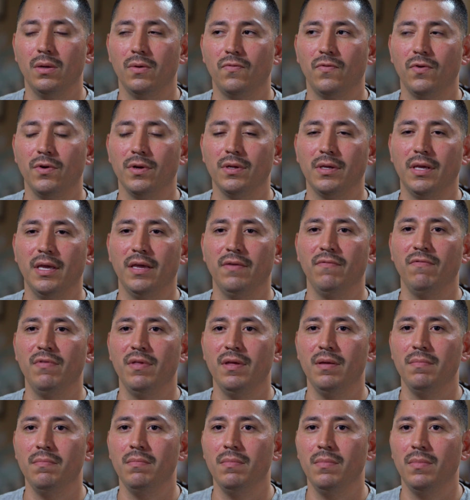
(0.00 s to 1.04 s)
forgive
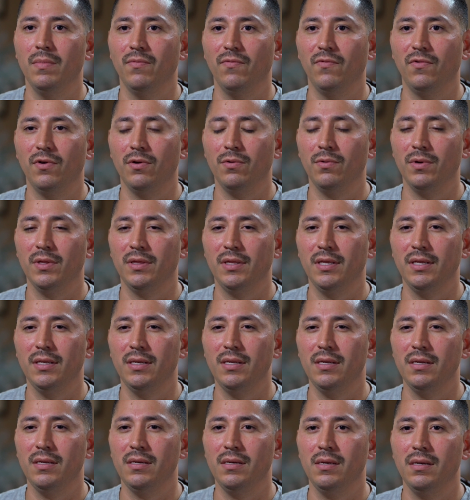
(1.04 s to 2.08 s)
them for what they
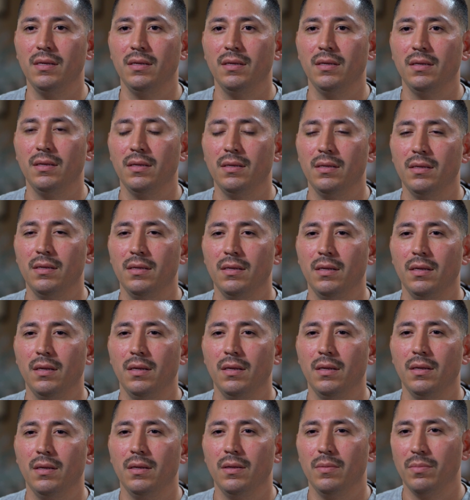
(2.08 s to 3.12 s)
did.
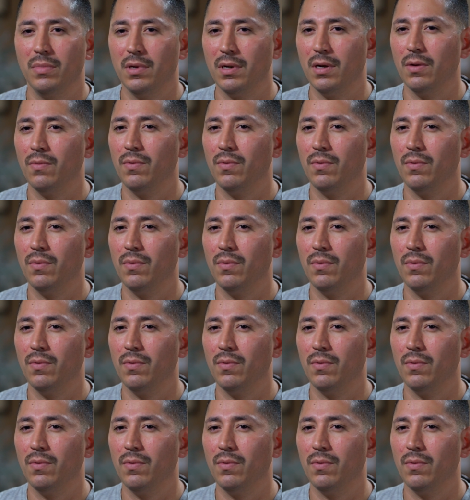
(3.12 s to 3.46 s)
But